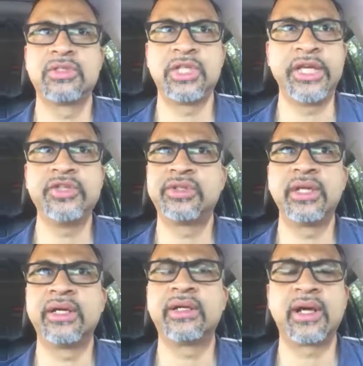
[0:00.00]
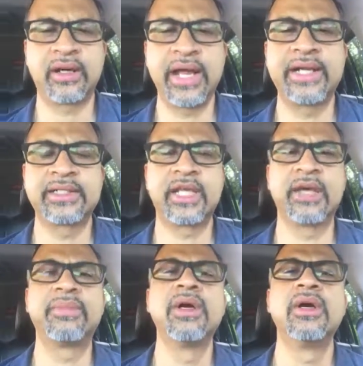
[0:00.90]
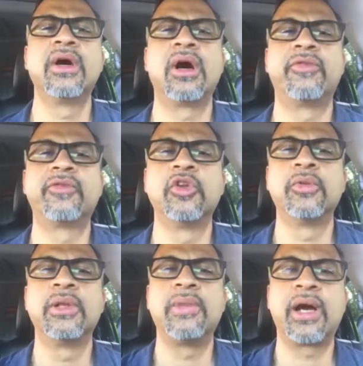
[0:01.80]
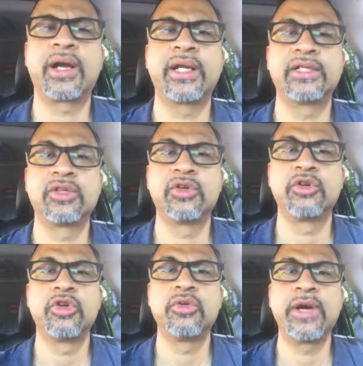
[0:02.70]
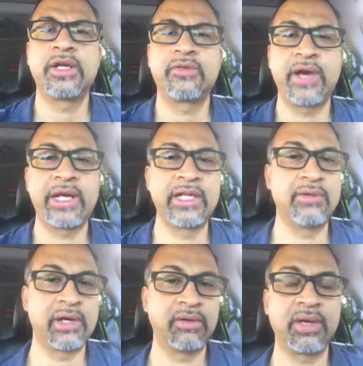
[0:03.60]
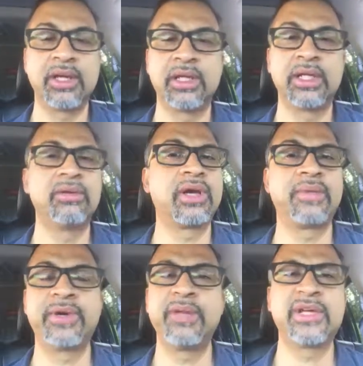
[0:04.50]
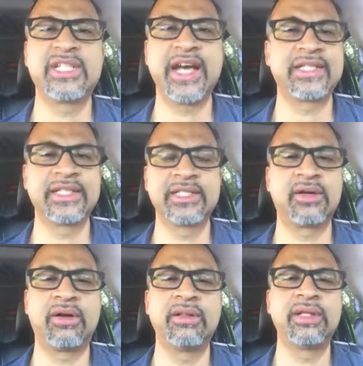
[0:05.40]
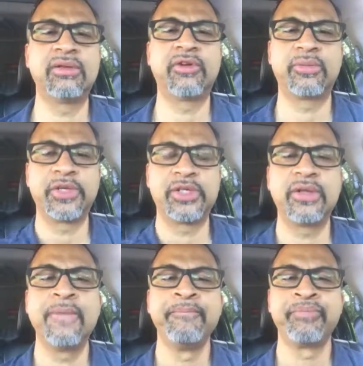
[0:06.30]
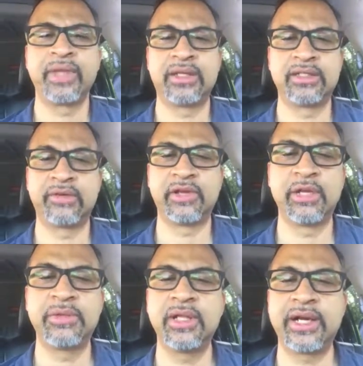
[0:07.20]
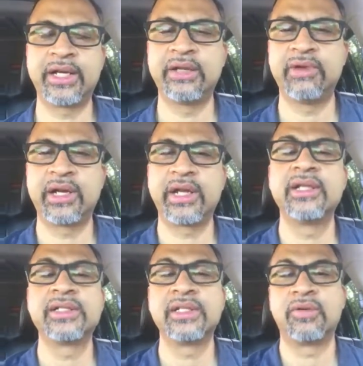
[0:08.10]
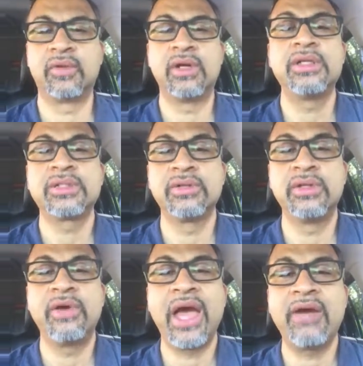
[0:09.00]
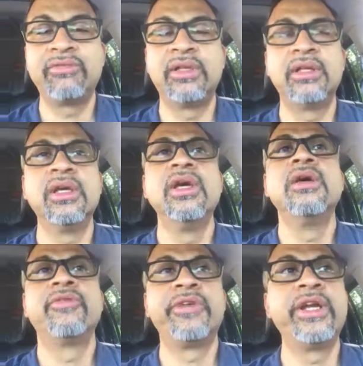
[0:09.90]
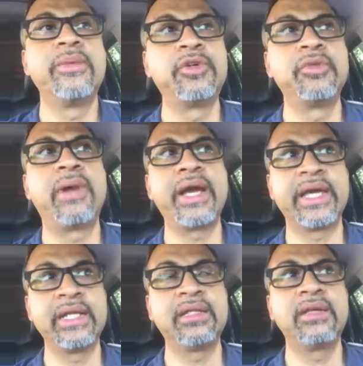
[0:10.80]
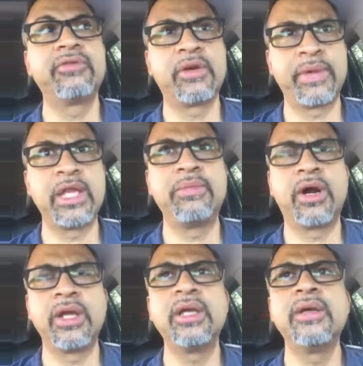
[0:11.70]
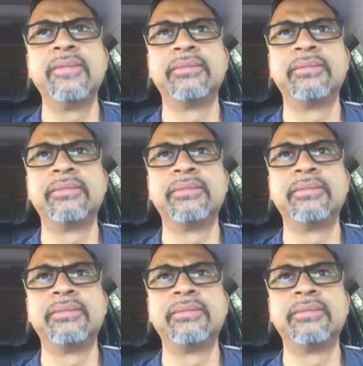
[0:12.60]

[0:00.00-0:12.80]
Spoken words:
changed the entire landscape of global marketing. So no matter where you are located, you can pretty much access all the information that is available at anywhere else in the world. So you have the freedom to buy anything from anybody